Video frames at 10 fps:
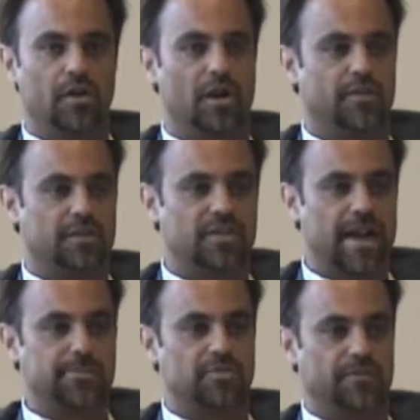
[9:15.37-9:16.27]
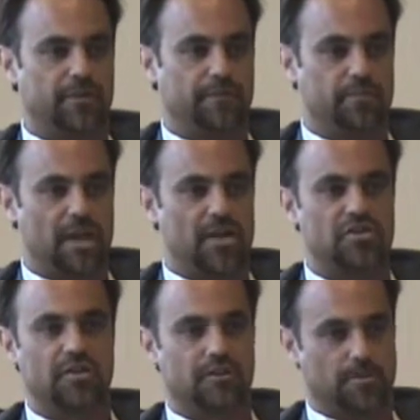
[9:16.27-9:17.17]
on the types of
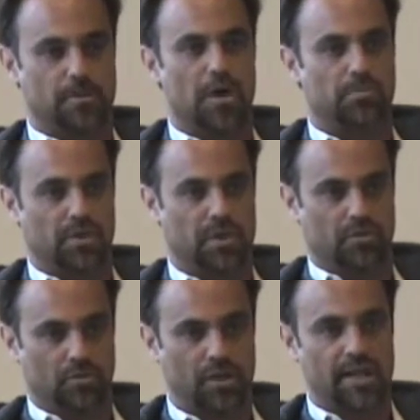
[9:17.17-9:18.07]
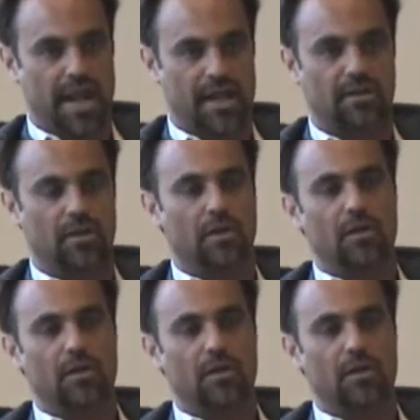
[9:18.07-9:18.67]
information that the public can look at,